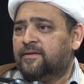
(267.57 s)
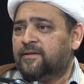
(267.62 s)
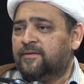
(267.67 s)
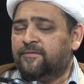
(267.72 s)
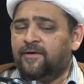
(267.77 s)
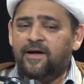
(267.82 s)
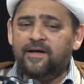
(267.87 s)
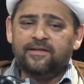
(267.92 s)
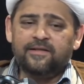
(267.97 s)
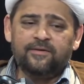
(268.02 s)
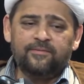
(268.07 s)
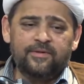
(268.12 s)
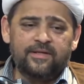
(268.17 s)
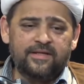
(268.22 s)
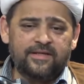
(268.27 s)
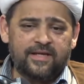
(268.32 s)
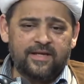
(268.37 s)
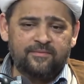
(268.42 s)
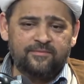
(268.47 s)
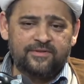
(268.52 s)
The father, when
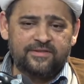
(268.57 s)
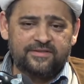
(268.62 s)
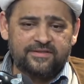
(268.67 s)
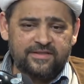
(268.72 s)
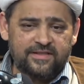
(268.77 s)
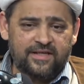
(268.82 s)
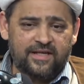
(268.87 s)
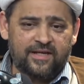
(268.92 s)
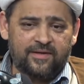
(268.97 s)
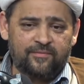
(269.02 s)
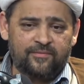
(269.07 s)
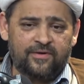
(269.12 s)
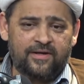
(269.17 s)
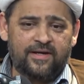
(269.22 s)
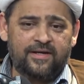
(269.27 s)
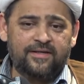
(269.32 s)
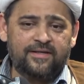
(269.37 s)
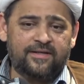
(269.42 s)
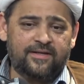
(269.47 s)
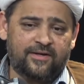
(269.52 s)
he came to see him, right,